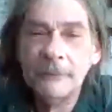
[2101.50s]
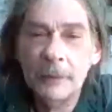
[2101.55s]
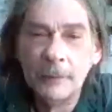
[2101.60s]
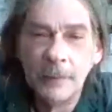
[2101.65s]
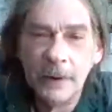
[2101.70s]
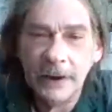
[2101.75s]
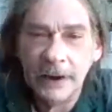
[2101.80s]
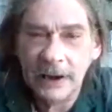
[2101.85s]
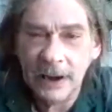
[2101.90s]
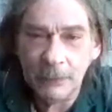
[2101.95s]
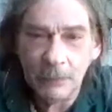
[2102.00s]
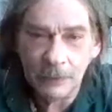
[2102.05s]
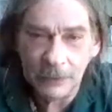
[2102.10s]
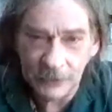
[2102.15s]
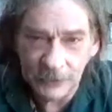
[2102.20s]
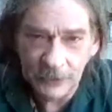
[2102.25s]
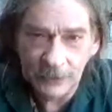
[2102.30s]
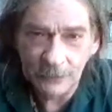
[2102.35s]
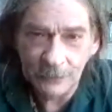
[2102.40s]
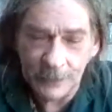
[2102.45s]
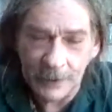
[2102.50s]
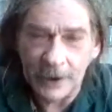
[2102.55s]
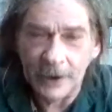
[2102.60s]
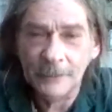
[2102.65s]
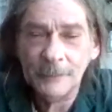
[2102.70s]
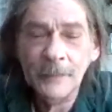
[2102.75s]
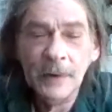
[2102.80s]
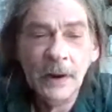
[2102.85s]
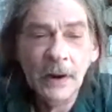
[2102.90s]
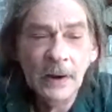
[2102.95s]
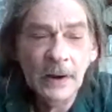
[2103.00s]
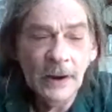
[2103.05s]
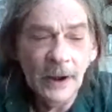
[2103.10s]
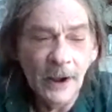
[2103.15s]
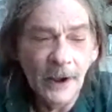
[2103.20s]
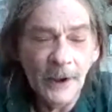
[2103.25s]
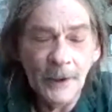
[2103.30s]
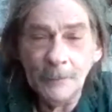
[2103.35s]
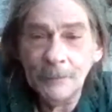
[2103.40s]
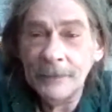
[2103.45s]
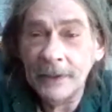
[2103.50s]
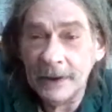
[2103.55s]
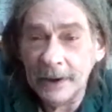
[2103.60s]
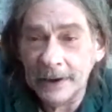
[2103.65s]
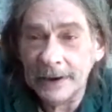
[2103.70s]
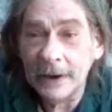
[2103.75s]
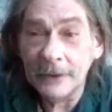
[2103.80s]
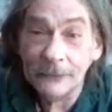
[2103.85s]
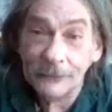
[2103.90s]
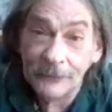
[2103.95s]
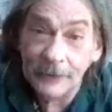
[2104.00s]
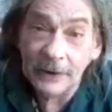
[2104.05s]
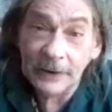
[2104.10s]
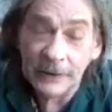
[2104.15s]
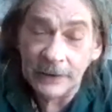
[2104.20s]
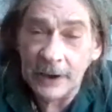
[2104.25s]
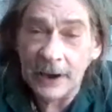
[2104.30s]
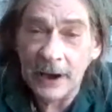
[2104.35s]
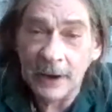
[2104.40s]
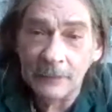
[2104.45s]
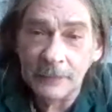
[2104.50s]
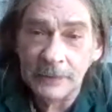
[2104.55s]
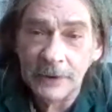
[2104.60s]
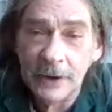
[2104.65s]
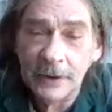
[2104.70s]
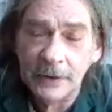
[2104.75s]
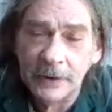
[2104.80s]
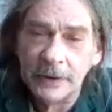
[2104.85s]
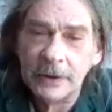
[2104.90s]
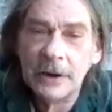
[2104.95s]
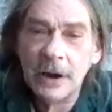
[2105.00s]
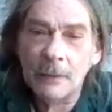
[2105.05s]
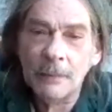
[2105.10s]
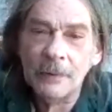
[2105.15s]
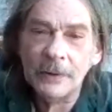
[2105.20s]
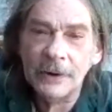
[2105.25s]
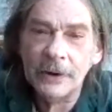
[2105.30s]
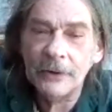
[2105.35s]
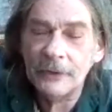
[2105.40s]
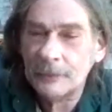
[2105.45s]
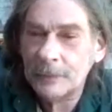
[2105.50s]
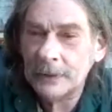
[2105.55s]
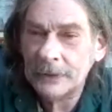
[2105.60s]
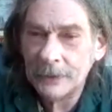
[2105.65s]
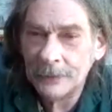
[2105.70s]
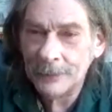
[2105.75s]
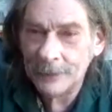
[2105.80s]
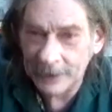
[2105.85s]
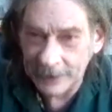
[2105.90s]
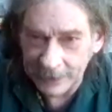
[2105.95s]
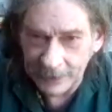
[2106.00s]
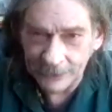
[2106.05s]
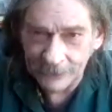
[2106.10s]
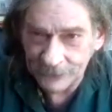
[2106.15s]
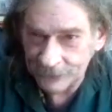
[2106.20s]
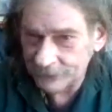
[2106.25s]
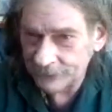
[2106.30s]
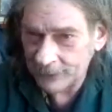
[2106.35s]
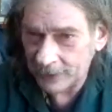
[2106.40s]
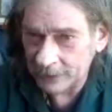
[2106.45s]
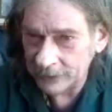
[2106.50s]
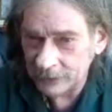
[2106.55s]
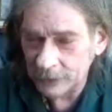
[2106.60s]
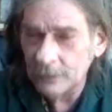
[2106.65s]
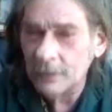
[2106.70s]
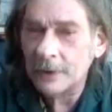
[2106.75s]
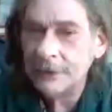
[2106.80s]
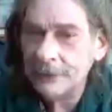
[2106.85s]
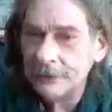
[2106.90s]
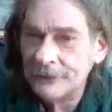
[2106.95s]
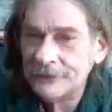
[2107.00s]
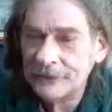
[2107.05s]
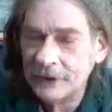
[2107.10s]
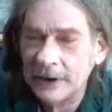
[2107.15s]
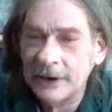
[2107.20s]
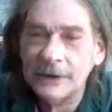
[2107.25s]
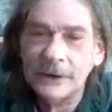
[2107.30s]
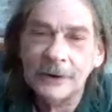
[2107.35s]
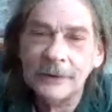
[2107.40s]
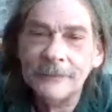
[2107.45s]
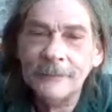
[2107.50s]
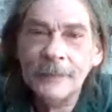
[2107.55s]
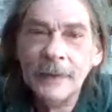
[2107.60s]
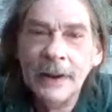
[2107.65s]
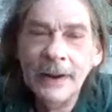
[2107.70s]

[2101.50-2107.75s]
for being able to do that. Then I got sick and I haven't done it in a couple of years. But the thing is I do understand it.